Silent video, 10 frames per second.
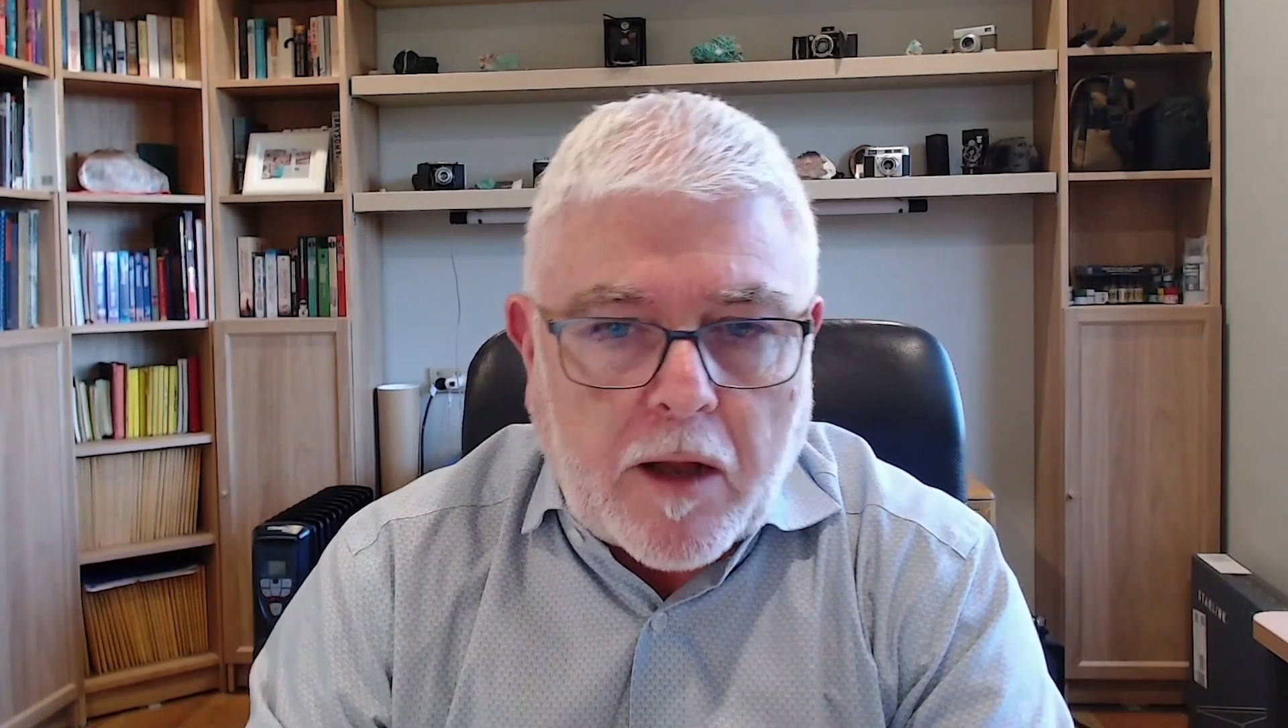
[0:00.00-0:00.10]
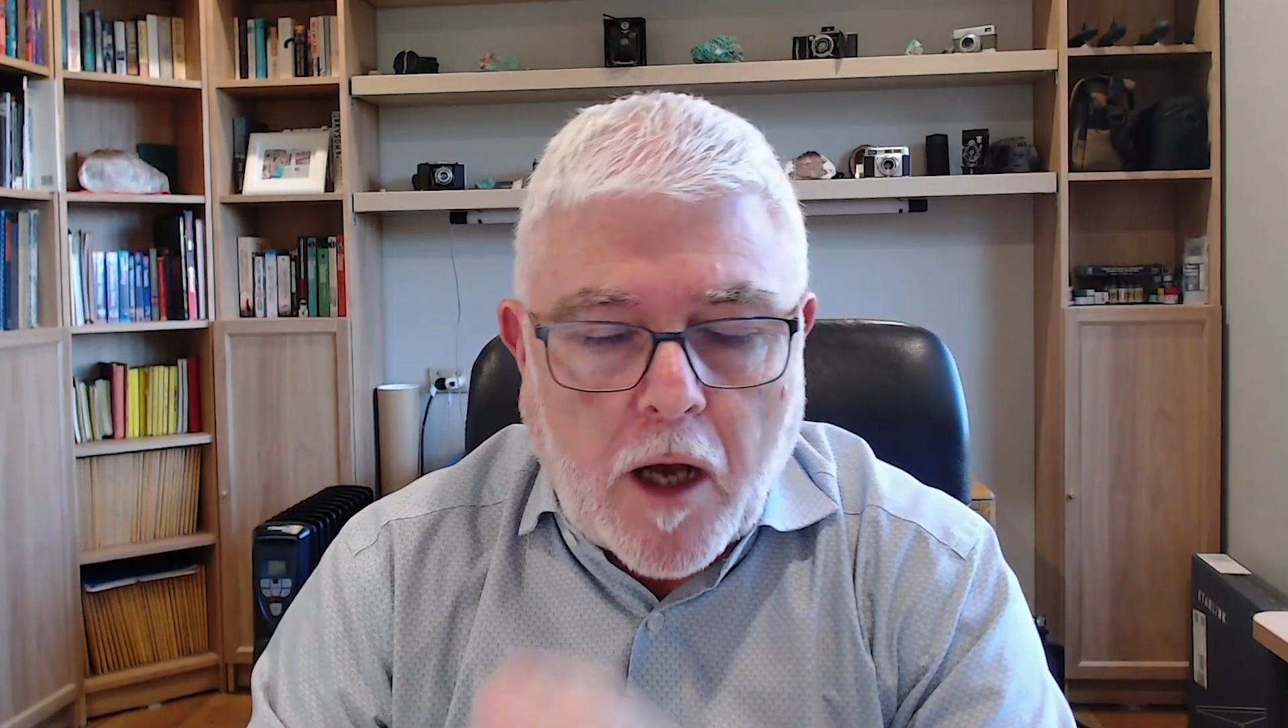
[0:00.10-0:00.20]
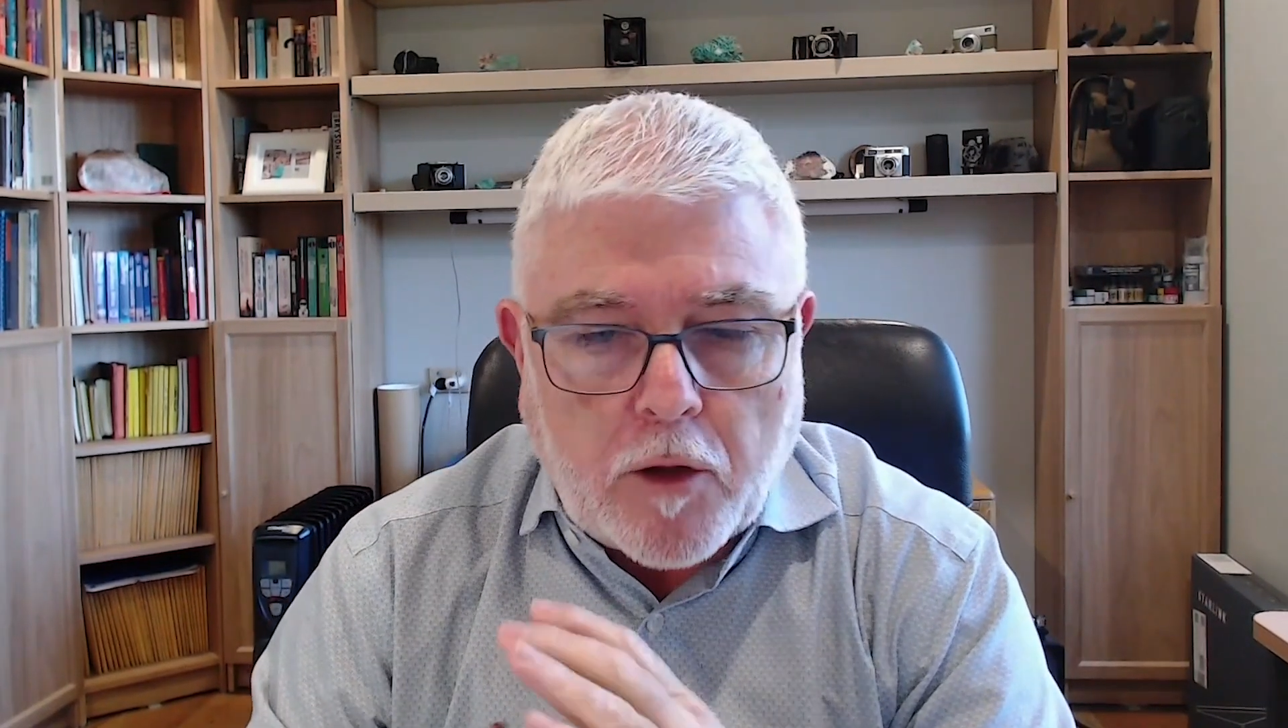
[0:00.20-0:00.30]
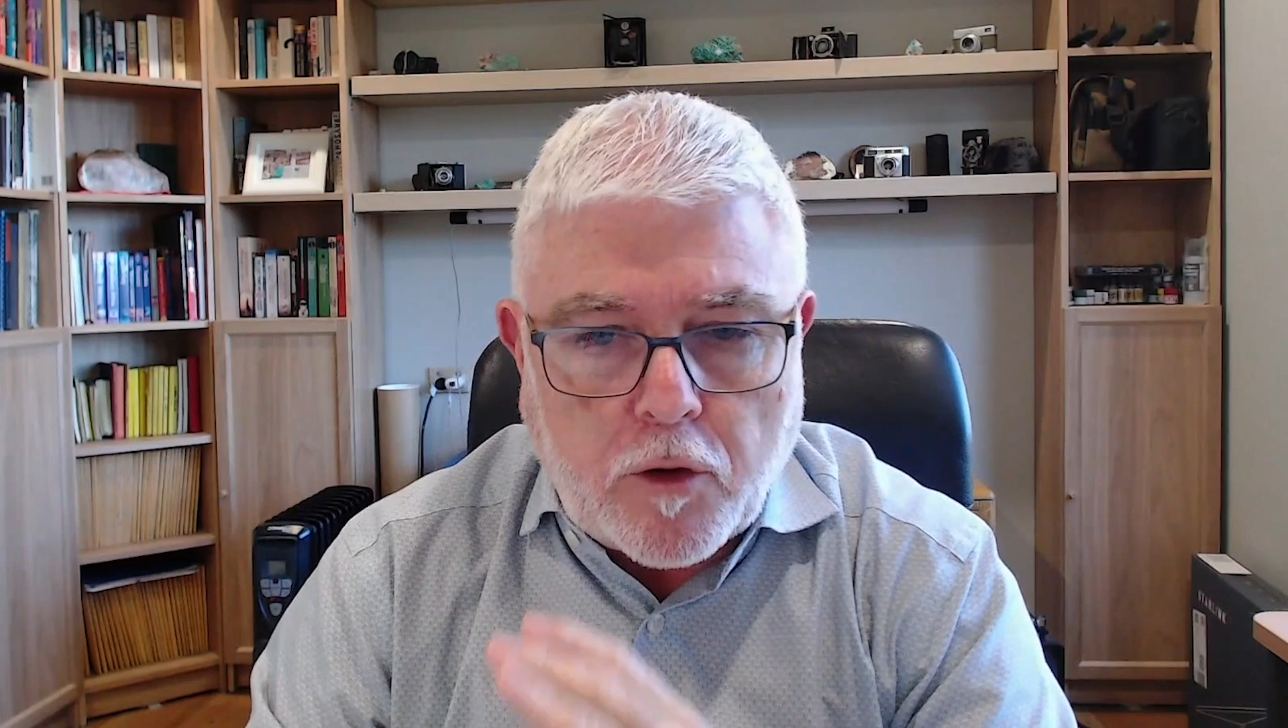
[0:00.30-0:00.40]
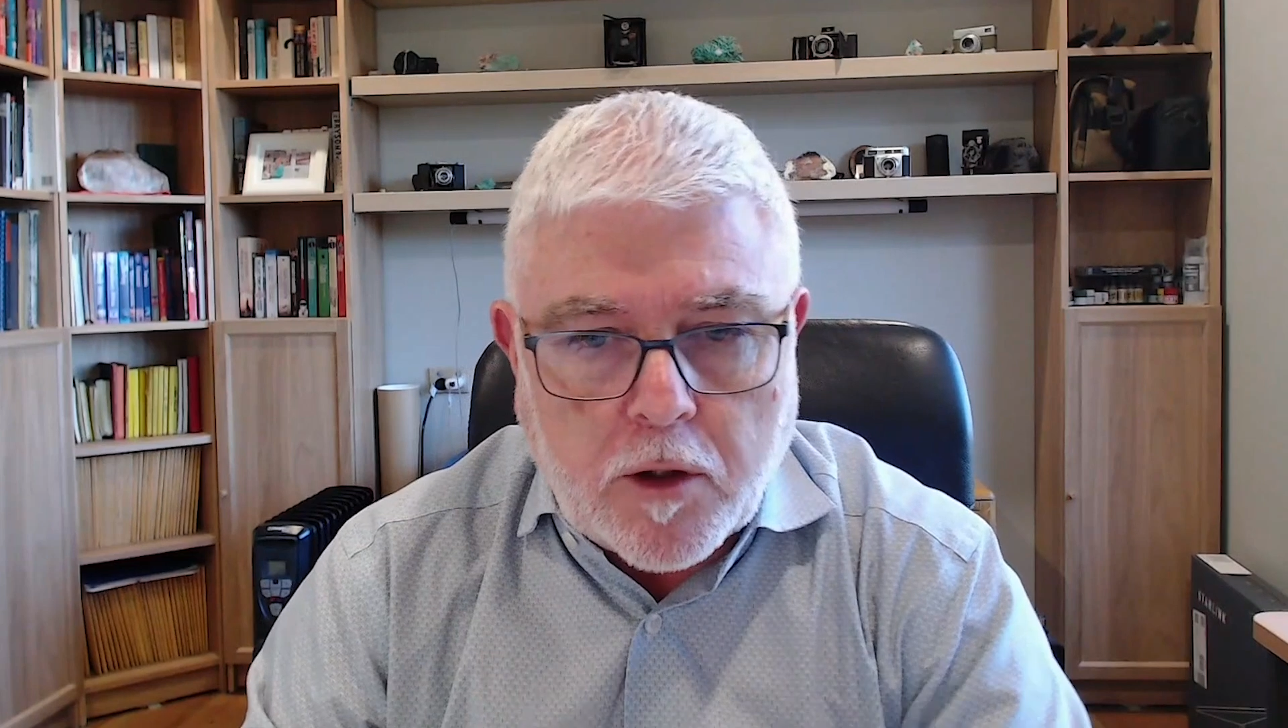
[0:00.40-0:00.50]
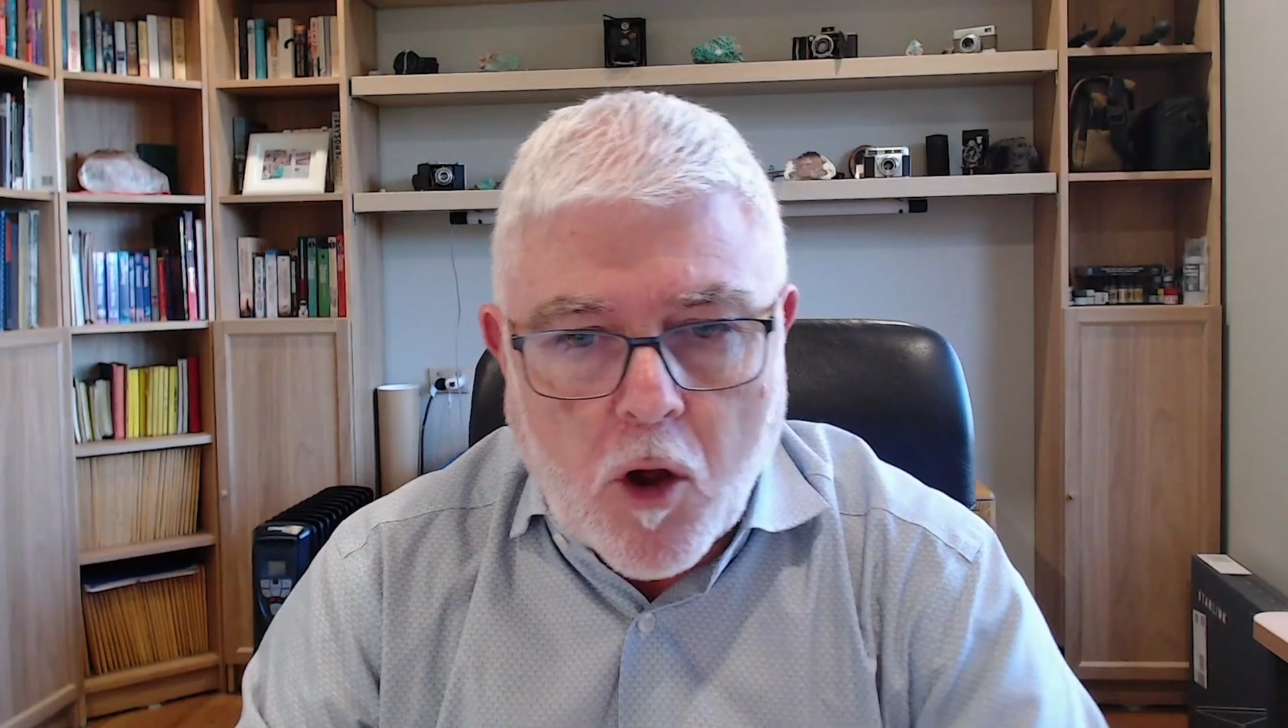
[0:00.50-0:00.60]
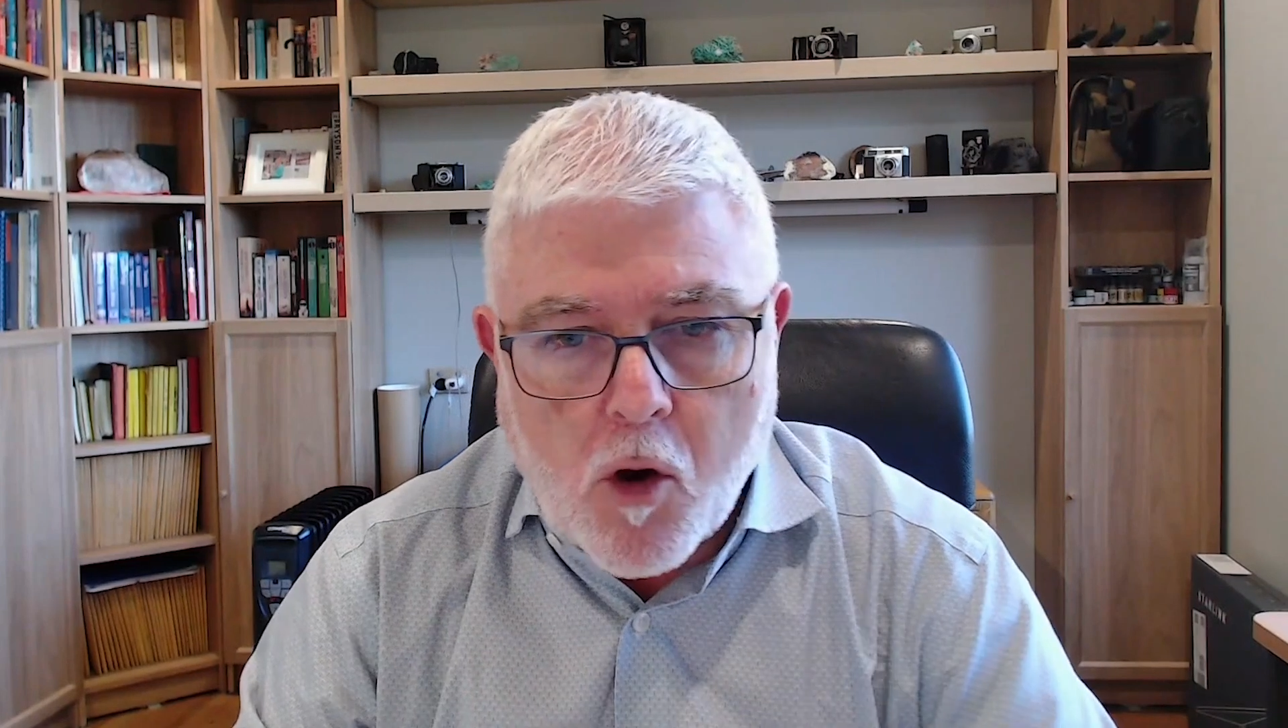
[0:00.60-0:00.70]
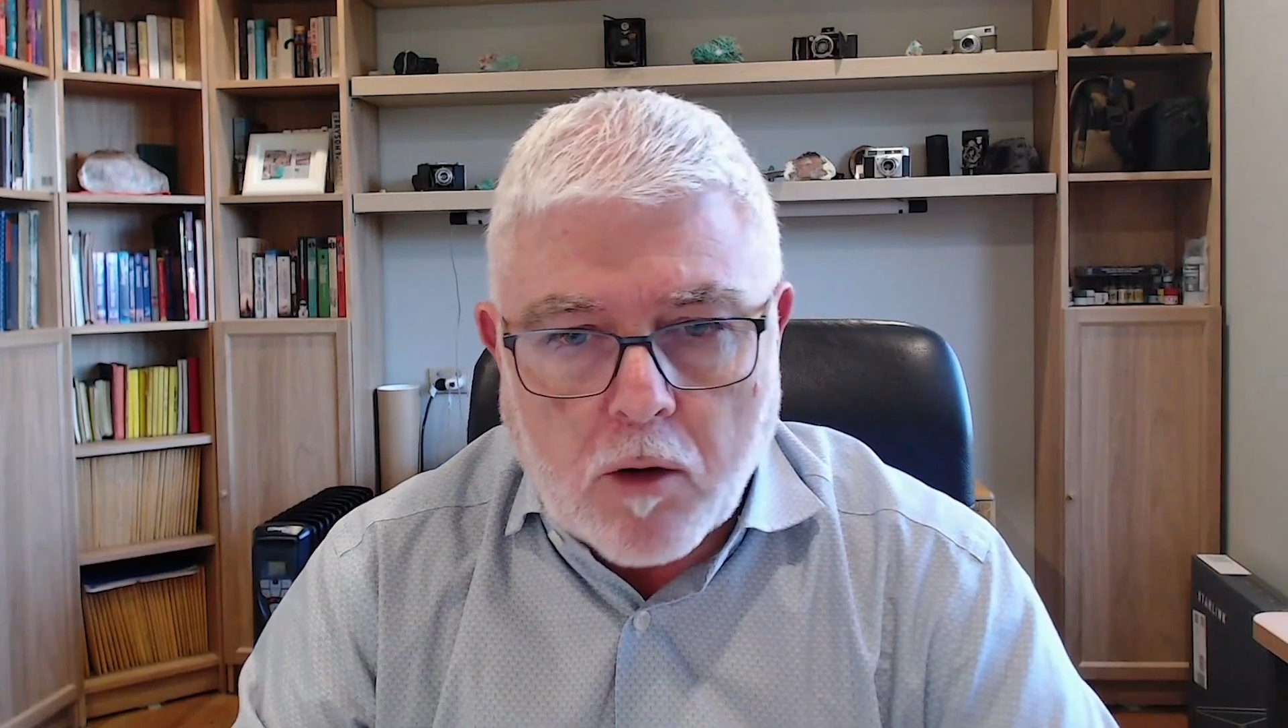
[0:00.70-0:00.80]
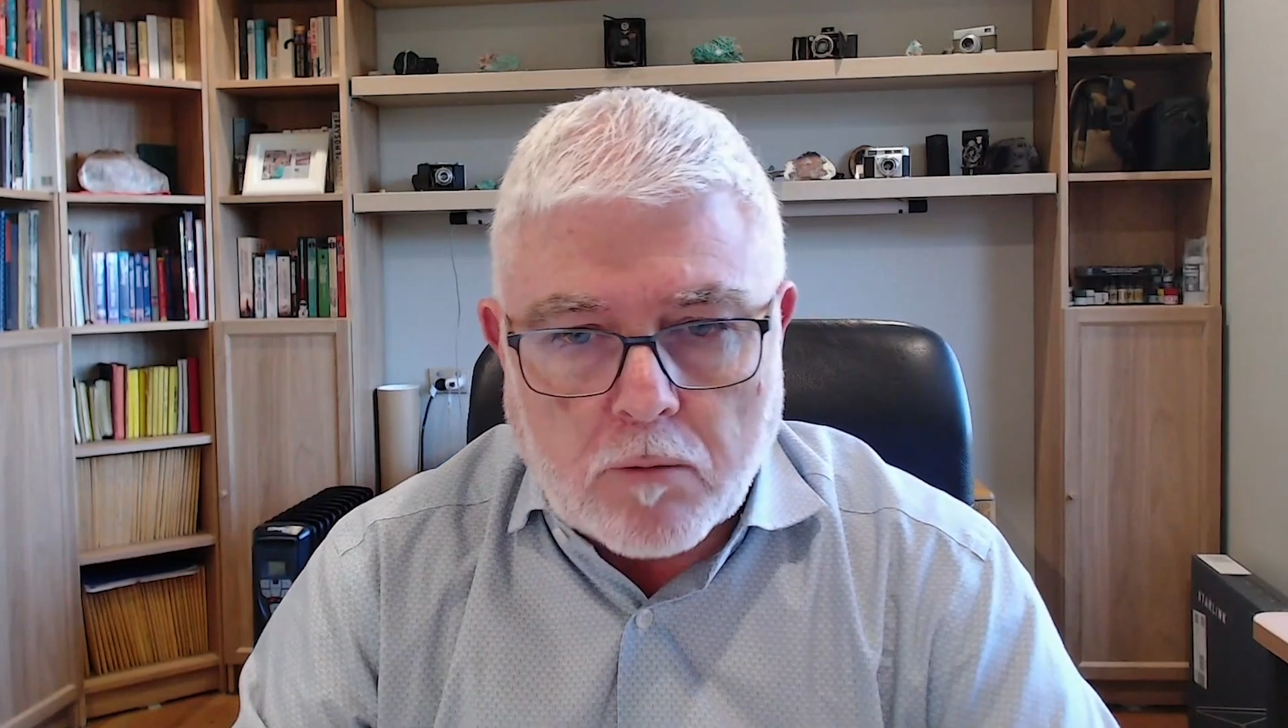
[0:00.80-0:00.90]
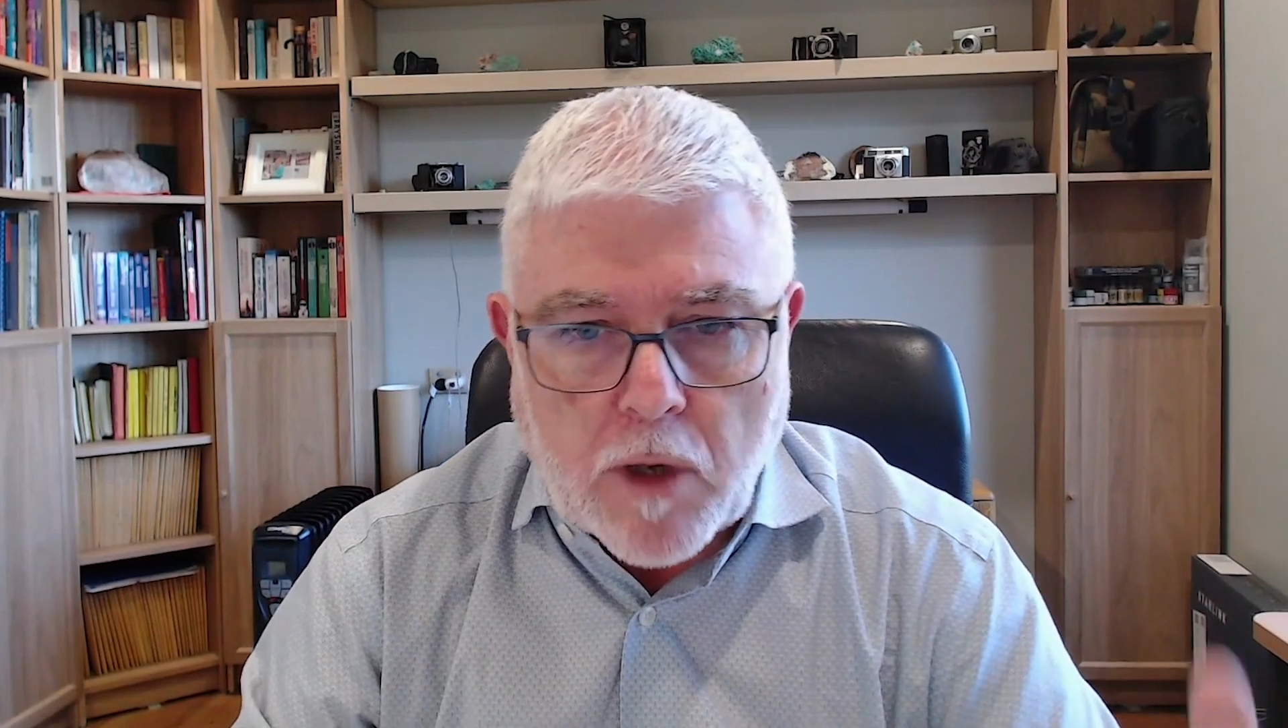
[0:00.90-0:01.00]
a long